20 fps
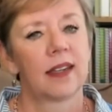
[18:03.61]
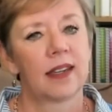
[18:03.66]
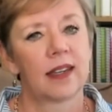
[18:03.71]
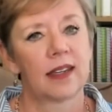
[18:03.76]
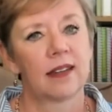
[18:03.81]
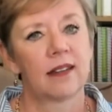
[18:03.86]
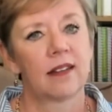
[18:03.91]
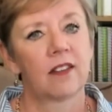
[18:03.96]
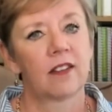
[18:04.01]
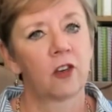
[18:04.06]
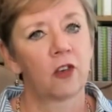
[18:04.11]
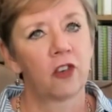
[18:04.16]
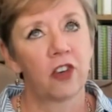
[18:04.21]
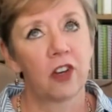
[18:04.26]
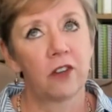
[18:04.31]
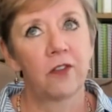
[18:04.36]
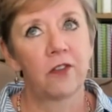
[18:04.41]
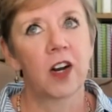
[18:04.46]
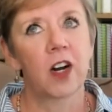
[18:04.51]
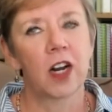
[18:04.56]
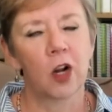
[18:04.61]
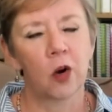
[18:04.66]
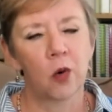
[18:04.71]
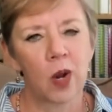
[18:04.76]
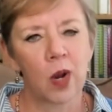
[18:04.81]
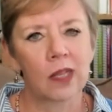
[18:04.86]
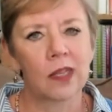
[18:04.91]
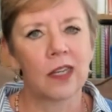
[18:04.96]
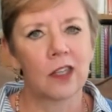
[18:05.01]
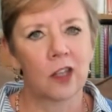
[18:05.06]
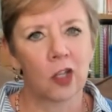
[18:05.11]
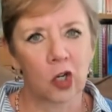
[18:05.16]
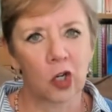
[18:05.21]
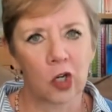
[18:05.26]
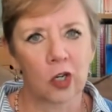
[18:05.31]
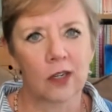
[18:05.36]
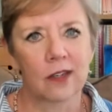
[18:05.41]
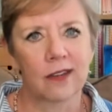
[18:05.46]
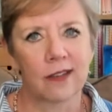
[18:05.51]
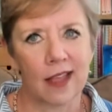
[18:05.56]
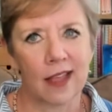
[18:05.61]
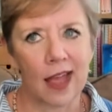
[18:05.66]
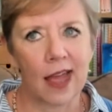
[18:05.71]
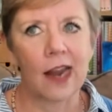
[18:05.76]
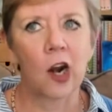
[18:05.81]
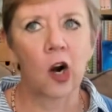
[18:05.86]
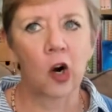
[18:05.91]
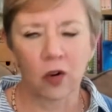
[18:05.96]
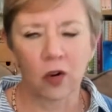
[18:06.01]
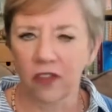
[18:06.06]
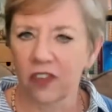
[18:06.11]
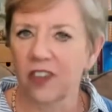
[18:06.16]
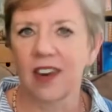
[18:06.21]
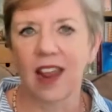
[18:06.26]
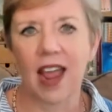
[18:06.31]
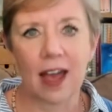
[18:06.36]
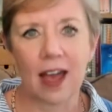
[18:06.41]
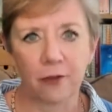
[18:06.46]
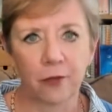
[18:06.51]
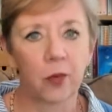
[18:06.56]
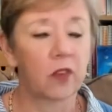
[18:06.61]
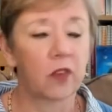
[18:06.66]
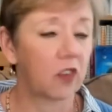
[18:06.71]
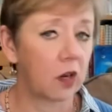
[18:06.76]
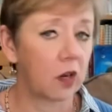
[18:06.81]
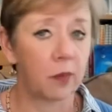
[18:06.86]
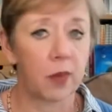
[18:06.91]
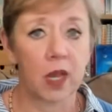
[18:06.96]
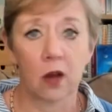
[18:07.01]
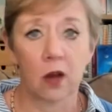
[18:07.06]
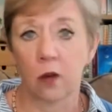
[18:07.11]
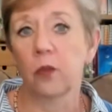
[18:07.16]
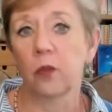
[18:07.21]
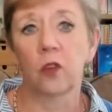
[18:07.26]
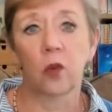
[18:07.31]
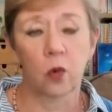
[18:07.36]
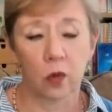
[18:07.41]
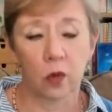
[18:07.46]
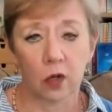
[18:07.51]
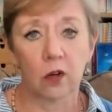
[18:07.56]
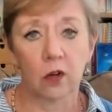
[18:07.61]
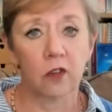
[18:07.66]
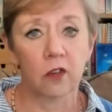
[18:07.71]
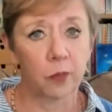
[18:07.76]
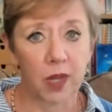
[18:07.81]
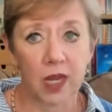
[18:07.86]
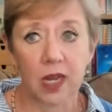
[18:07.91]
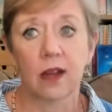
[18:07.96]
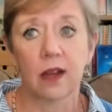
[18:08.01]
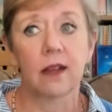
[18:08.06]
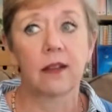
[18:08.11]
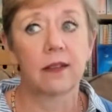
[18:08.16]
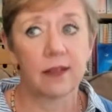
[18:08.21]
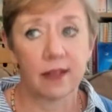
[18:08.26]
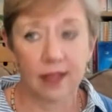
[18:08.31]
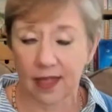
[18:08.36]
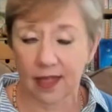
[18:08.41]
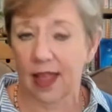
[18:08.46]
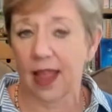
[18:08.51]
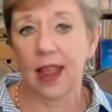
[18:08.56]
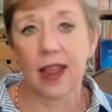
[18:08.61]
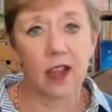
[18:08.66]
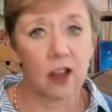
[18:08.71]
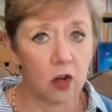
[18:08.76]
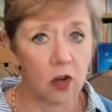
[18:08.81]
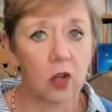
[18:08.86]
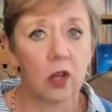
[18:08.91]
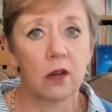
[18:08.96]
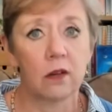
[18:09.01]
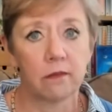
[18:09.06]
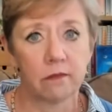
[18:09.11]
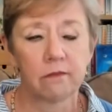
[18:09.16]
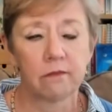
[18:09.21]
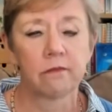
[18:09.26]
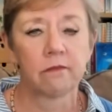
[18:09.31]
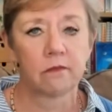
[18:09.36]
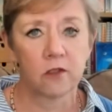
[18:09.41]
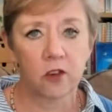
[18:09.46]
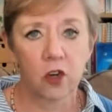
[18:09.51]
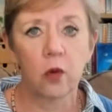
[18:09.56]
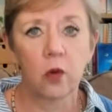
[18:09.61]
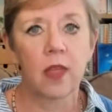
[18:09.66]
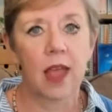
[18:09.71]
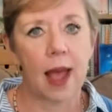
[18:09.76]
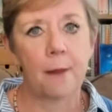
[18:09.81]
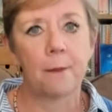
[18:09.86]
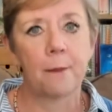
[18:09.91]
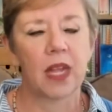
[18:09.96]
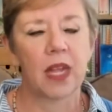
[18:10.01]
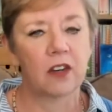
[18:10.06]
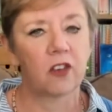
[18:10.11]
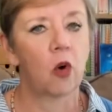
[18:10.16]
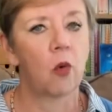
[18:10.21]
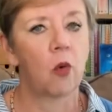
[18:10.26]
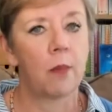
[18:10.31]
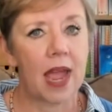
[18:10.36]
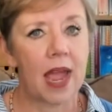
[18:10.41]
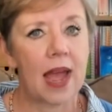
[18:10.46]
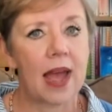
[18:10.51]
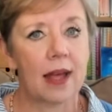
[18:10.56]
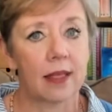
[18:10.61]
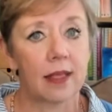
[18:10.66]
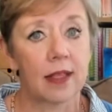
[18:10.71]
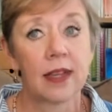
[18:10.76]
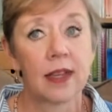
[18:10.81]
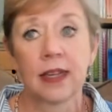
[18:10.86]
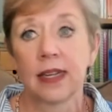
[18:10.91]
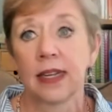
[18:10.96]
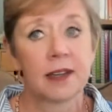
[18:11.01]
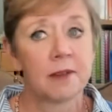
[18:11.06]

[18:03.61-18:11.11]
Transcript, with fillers: And so she very quickly learned that her staff was going to be homeschoolers because they could do that mental math.